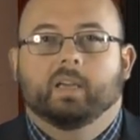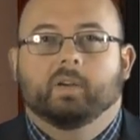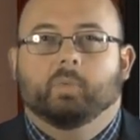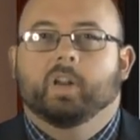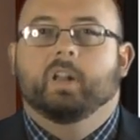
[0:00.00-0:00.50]

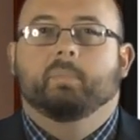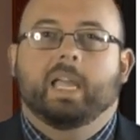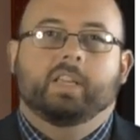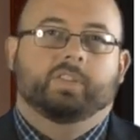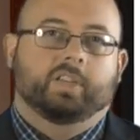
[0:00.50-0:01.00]
What an
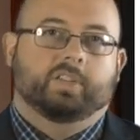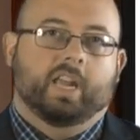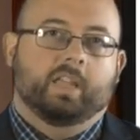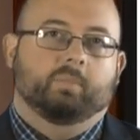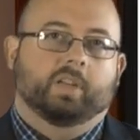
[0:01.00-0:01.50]
amazing
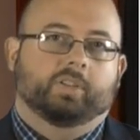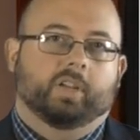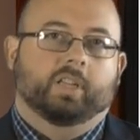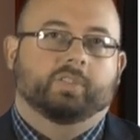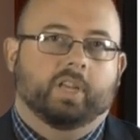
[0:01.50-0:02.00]
statement to
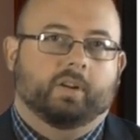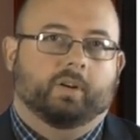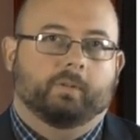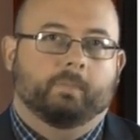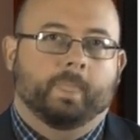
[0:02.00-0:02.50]

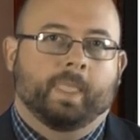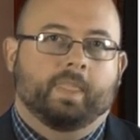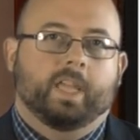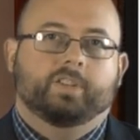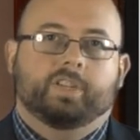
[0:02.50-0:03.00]
consider,
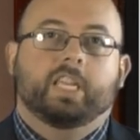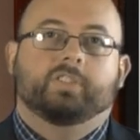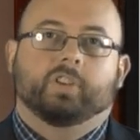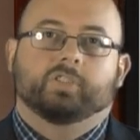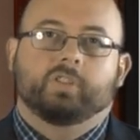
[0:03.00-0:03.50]
that
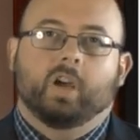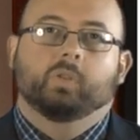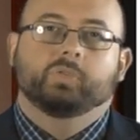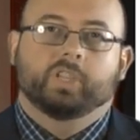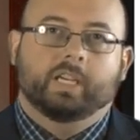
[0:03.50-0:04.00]
Jesus
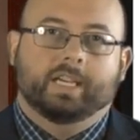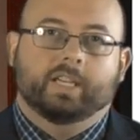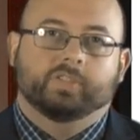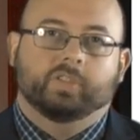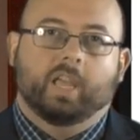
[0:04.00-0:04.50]
knows
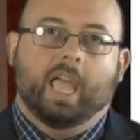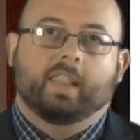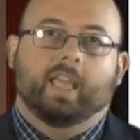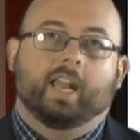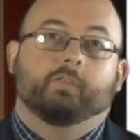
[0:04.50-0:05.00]
us,
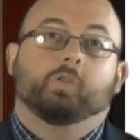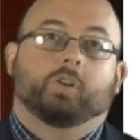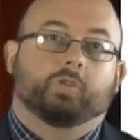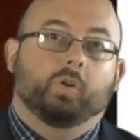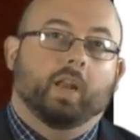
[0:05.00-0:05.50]
and that if we're
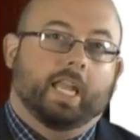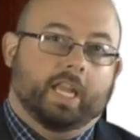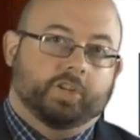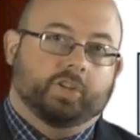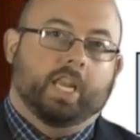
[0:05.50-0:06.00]
truly
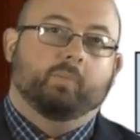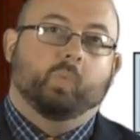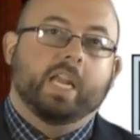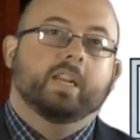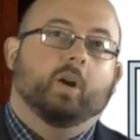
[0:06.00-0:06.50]
His sheep,
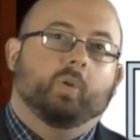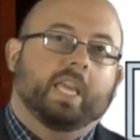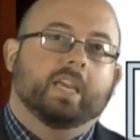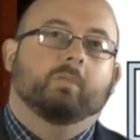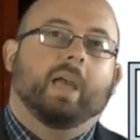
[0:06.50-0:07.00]
we know
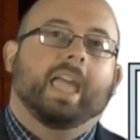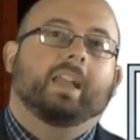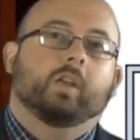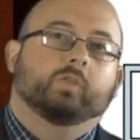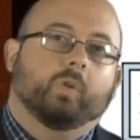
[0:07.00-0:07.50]
Him
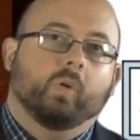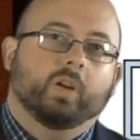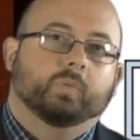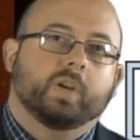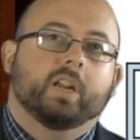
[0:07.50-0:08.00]
and His
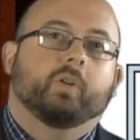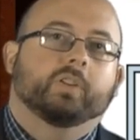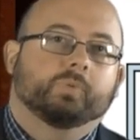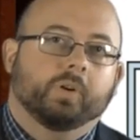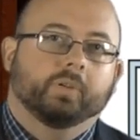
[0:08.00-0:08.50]
voice. We know
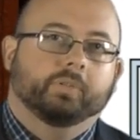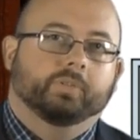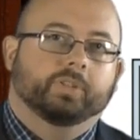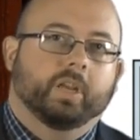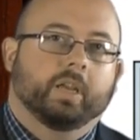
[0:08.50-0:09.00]
His
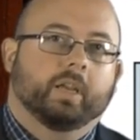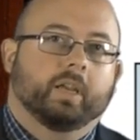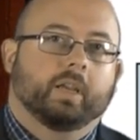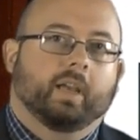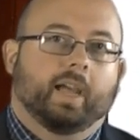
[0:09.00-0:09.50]
words
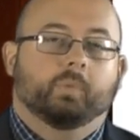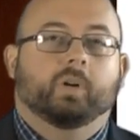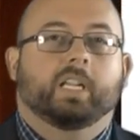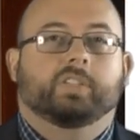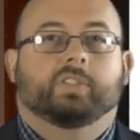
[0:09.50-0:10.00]
and
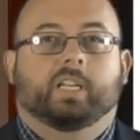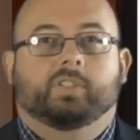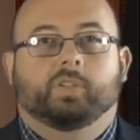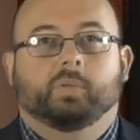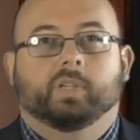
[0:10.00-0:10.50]
what He
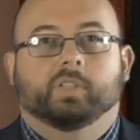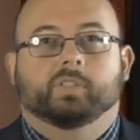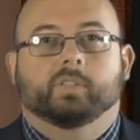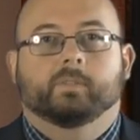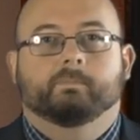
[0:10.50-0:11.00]
said to us.